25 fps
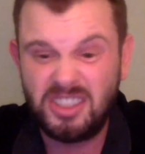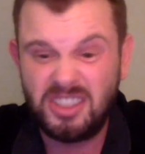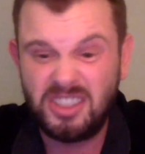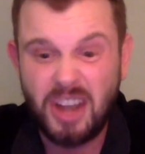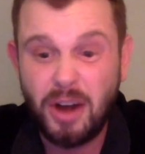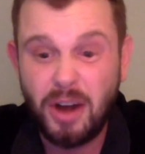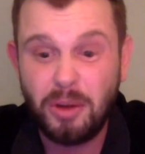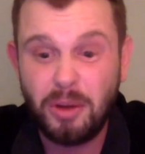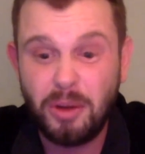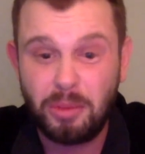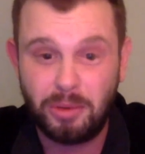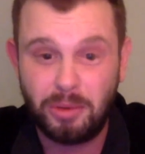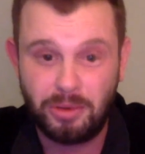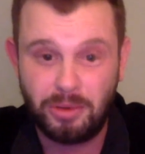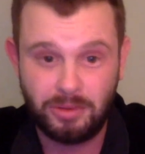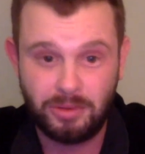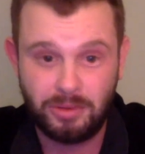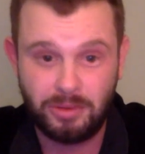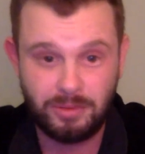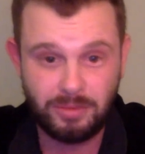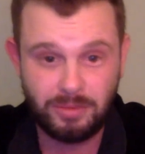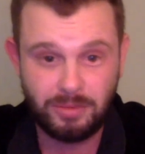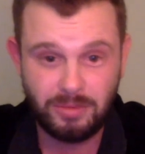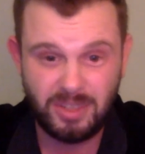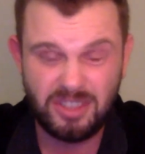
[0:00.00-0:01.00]
East is
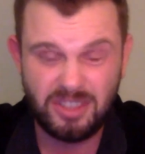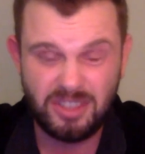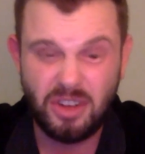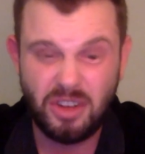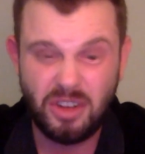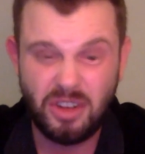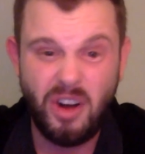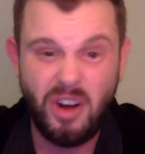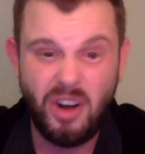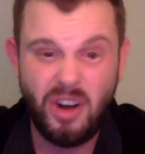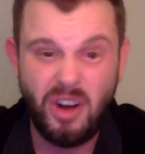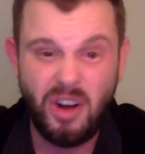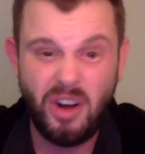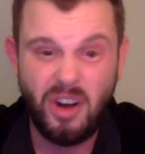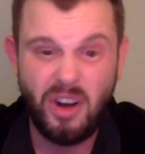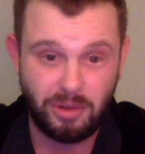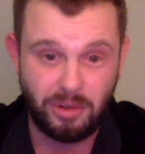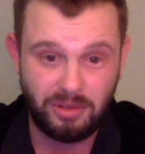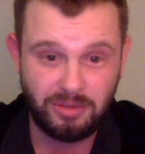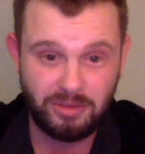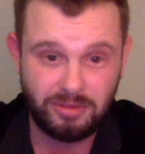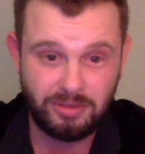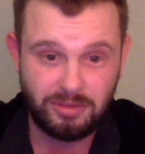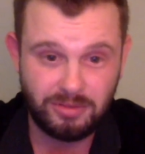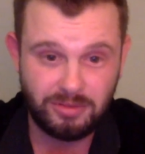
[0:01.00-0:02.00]
terrible. It's
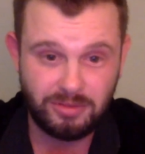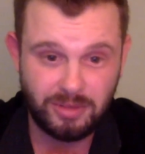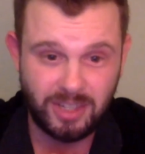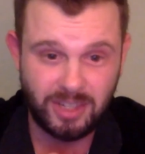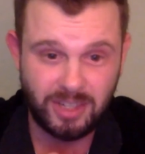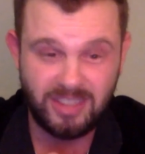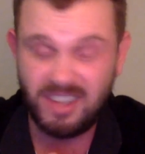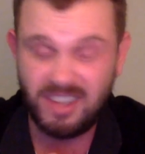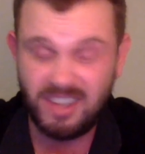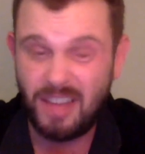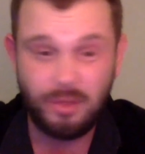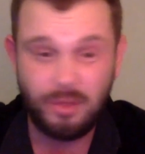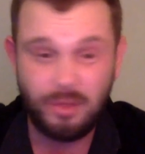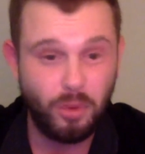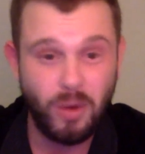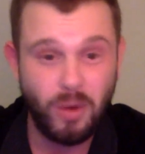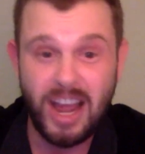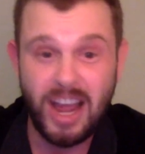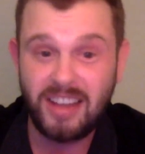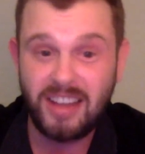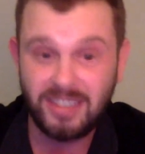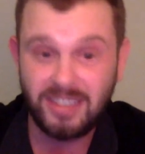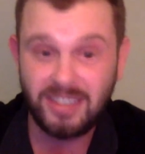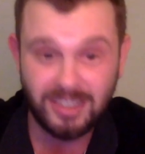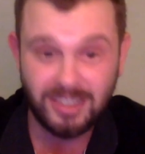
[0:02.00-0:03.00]
awful.
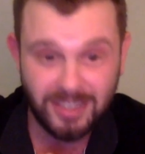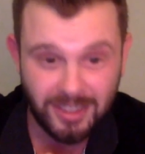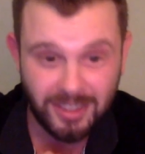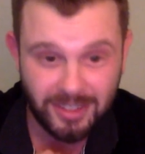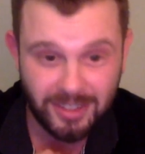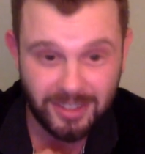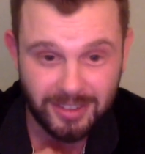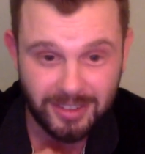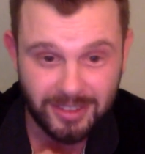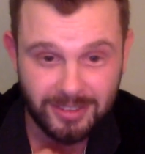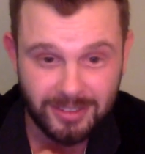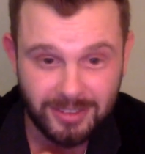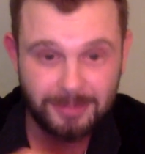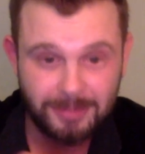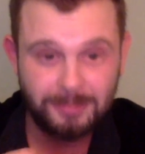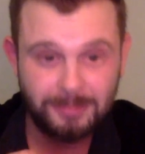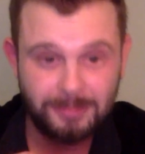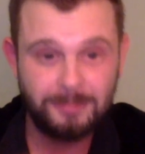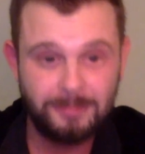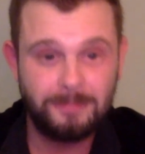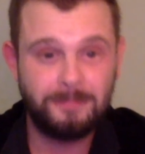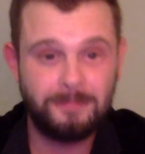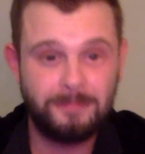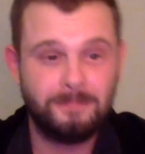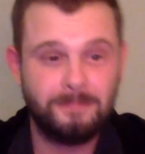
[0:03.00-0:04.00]
It's not the West.
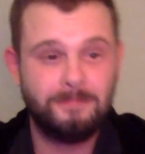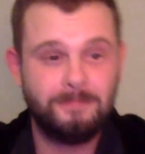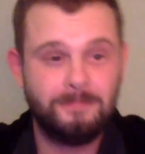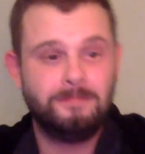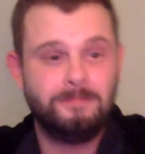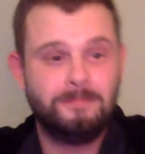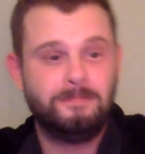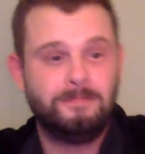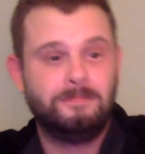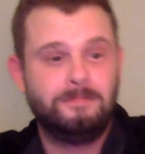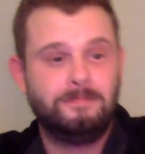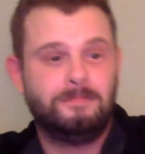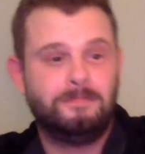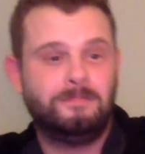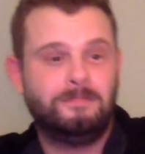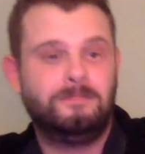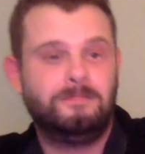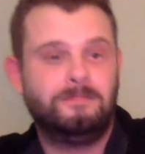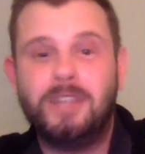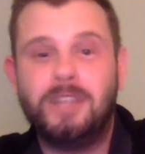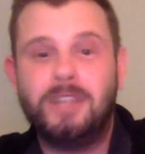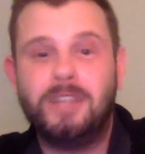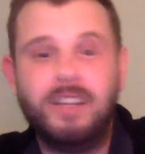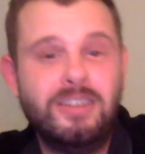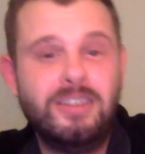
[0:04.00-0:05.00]

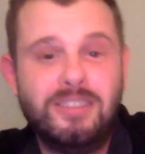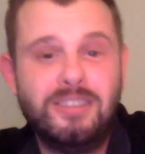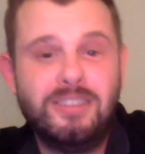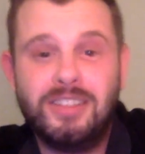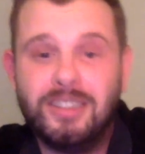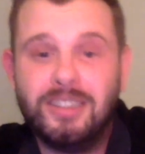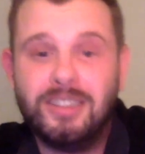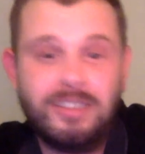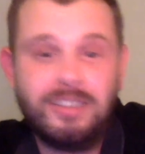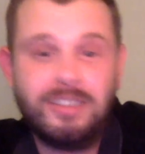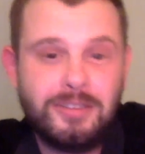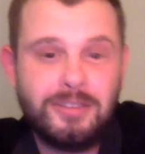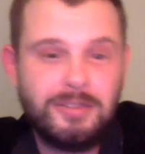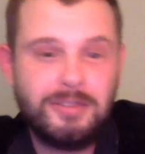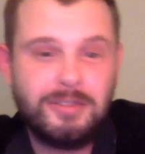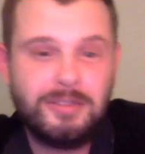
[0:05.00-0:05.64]
It isn't.